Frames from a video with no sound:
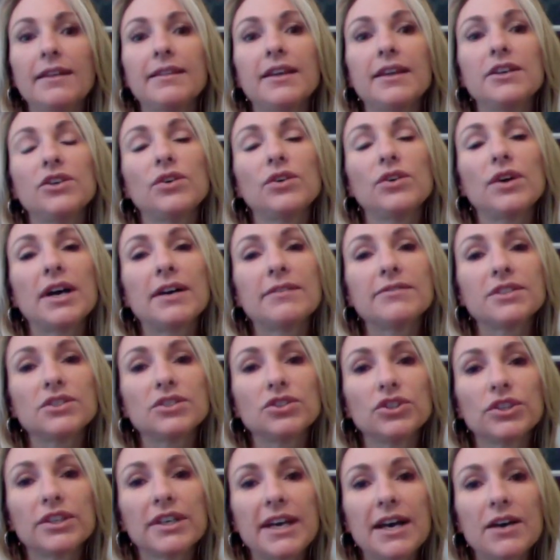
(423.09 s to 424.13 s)
And then you have to
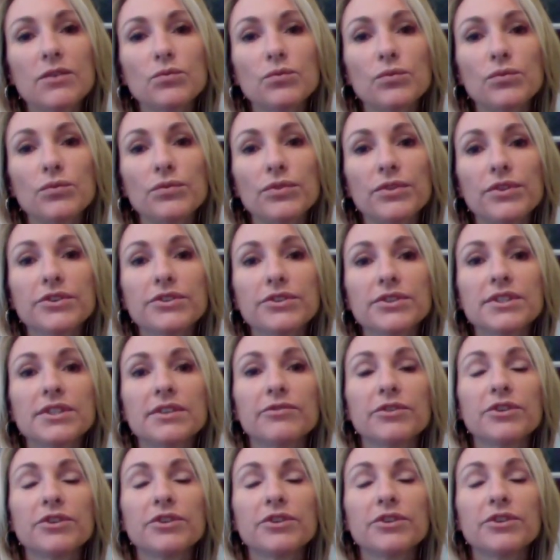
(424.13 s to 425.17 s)
look at, there's
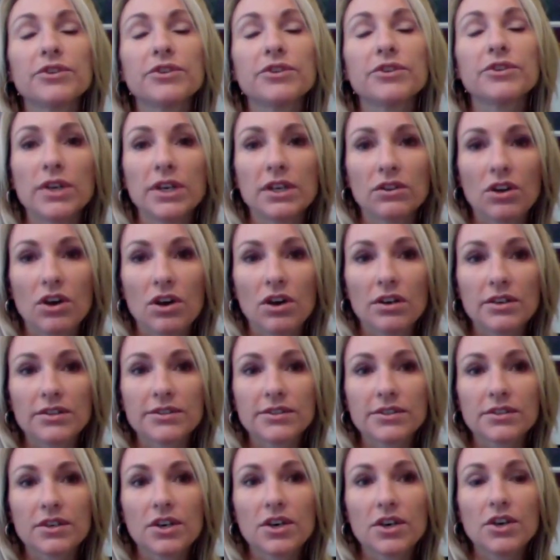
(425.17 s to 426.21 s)
different zoning
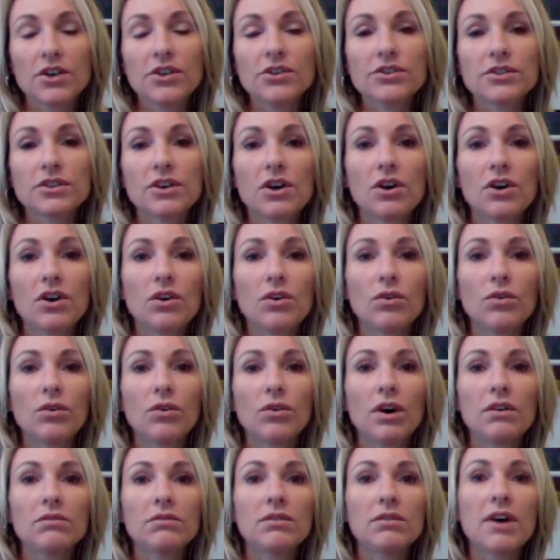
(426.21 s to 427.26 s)
laws.
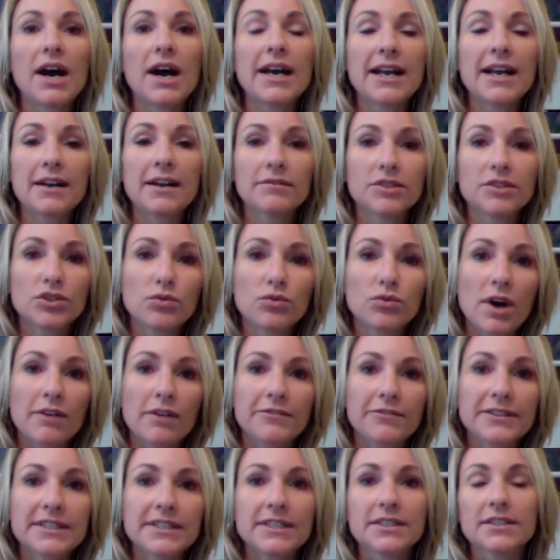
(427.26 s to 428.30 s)
So I have two
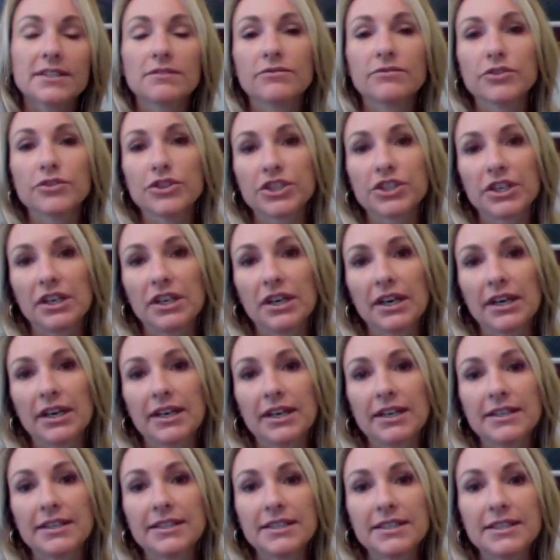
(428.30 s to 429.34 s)
offices in
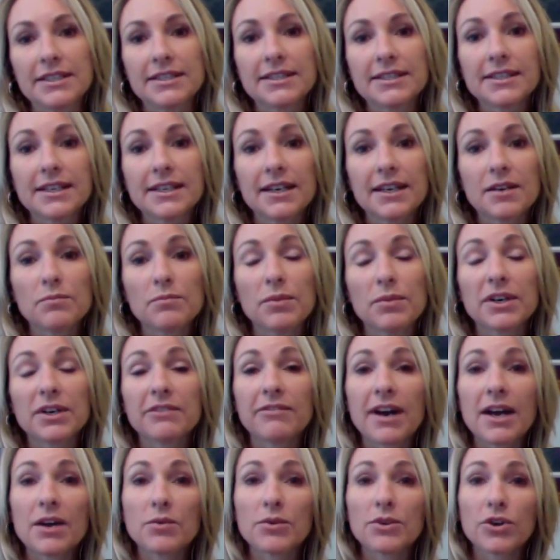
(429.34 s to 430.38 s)
Virginia and in DC, but
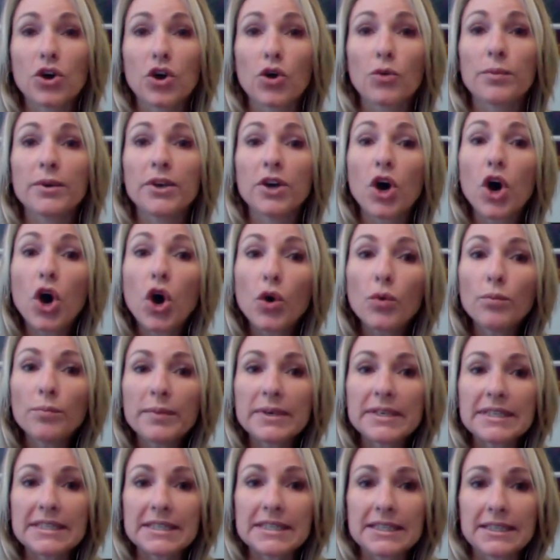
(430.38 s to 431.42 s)
if I were to open a
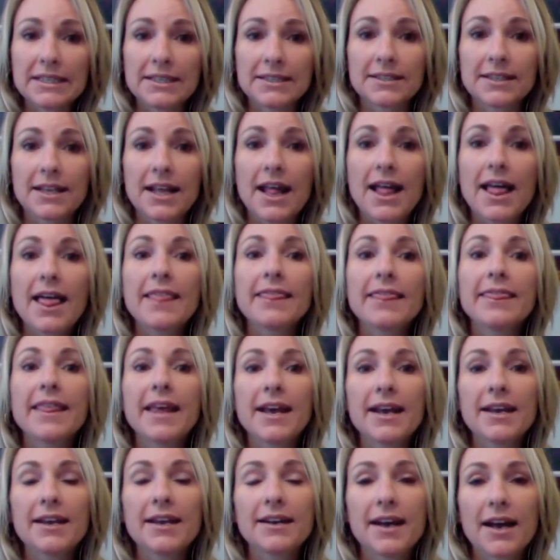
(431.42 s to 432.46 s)
home business,
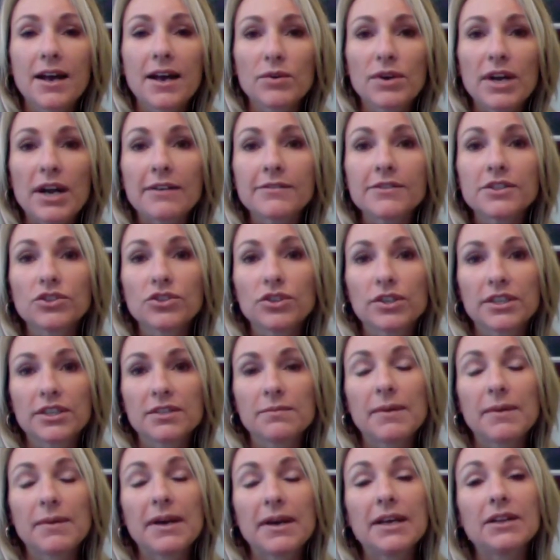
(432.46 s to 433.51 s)
then I would have to
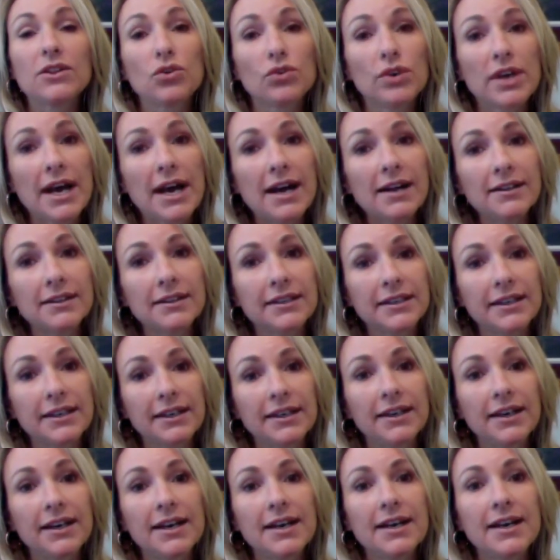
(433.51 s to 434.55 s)
look into my
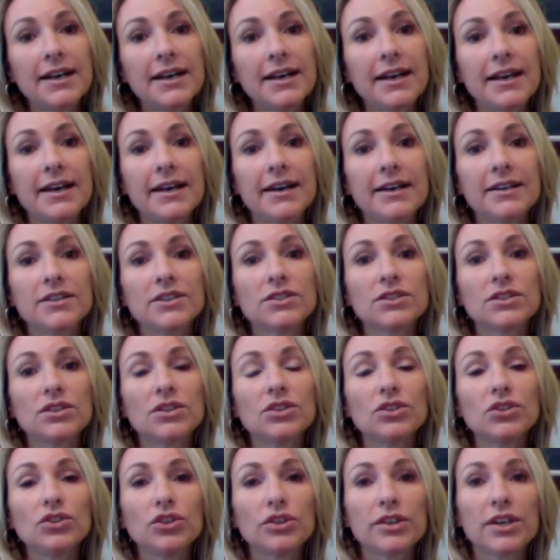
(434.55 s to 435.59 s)
locality and
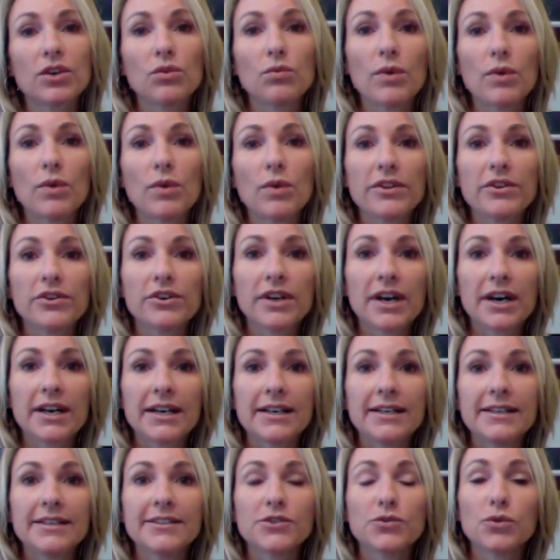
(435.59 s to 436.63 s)
look at whether or
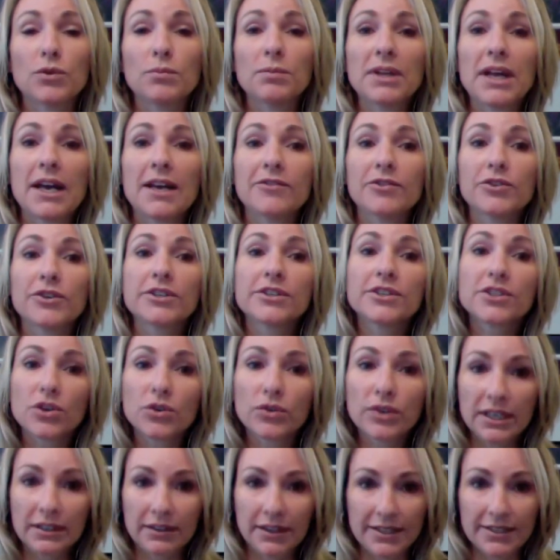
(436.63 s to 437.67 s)
not I need to apply for
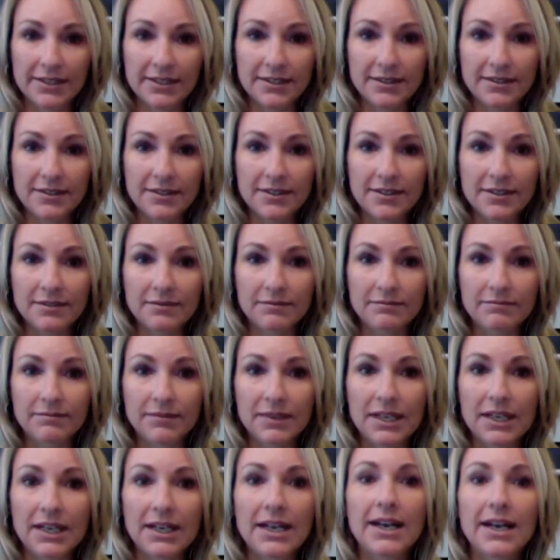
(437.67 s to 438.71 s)
a zoning license.
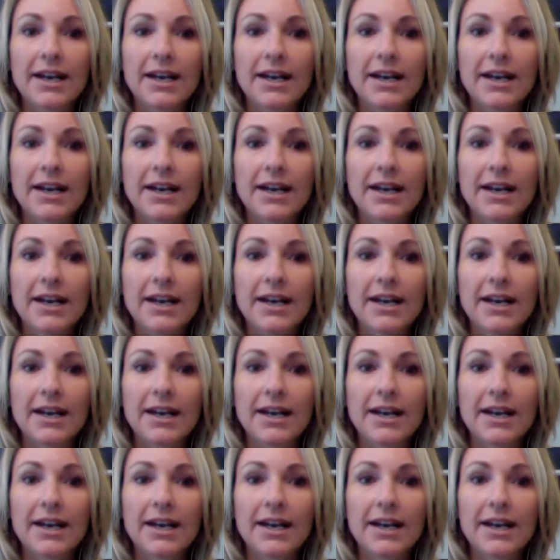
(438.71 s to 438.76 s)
